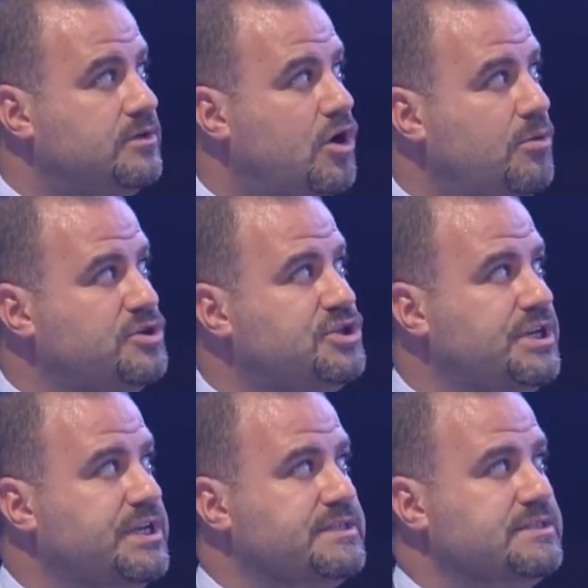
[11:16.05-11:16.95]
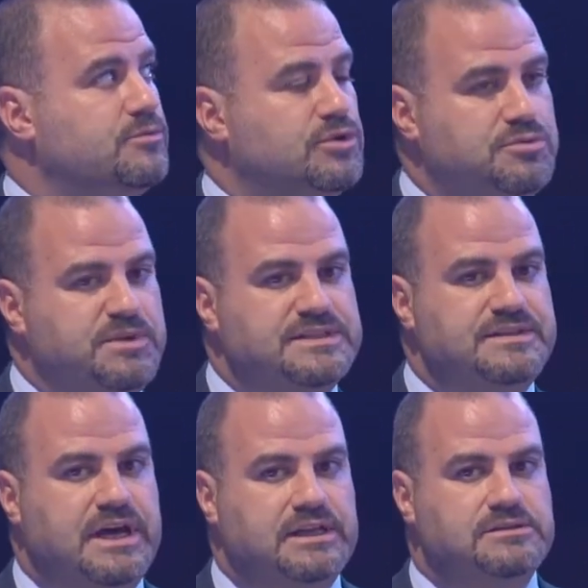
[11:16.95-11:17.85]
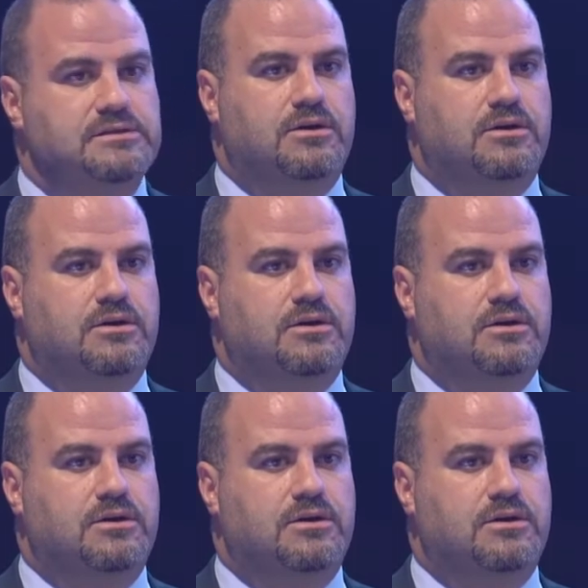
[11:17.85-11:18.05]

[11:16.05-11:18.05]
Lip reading: Homogeneous, which means that